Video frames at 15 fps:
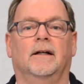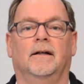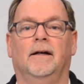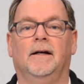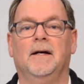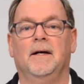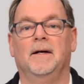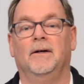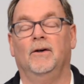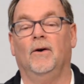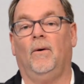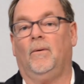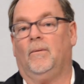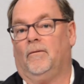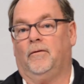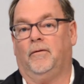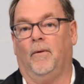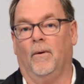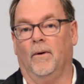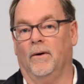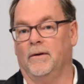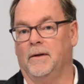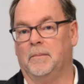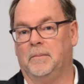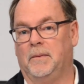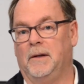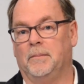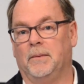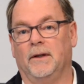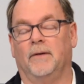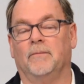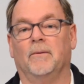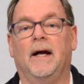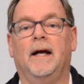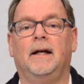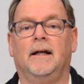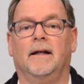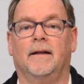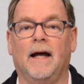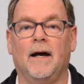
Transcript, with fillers: And, you know, for the people at Radiant,